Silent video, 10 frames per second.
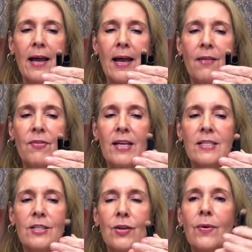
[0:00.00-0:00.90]
and
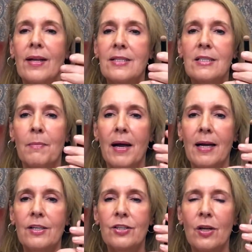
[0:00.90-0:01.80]
this you can
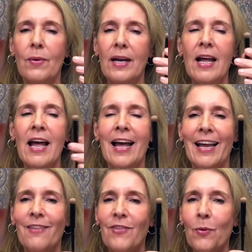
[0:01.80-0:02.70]
smudge. So
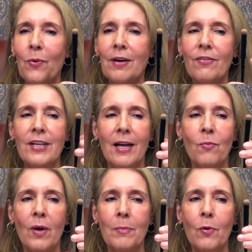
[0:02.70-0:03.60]
if it would have done
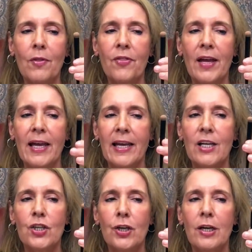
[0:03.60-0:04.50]
one more thing,
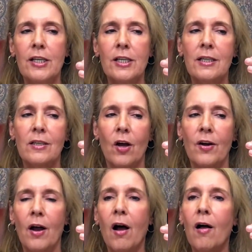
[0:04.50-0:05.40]
it should have just
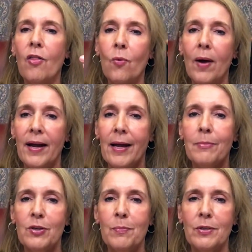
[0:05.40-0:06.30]
gone all the way up
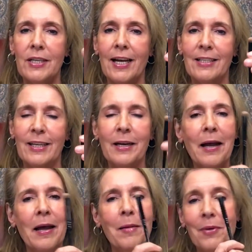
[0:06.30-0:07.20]
to protect it.
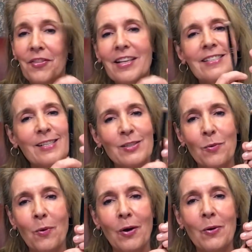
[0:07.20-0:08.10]
But this is a
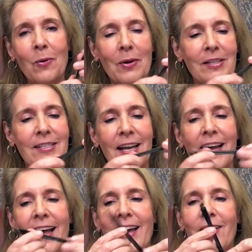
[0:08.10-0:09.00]
workhorse.
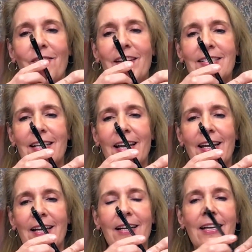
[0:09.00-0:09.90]
And on this
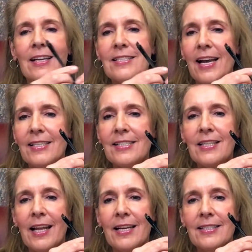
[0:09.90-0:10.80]
end is a
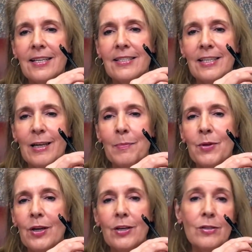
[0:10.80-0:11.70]
slanted tip. You
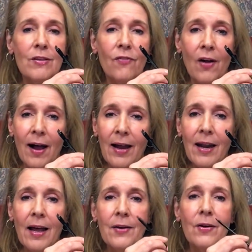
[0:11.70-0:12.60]
can use it for
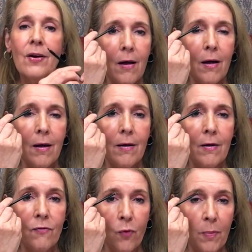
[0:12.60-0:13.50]
eyeliner,
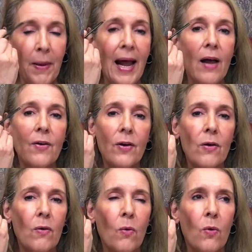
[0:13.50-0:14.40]
for
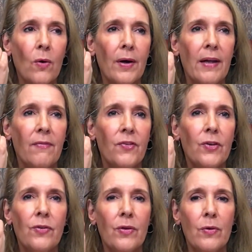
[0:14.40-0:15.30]
powder, or if you
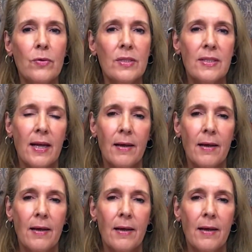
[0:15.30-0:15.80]
use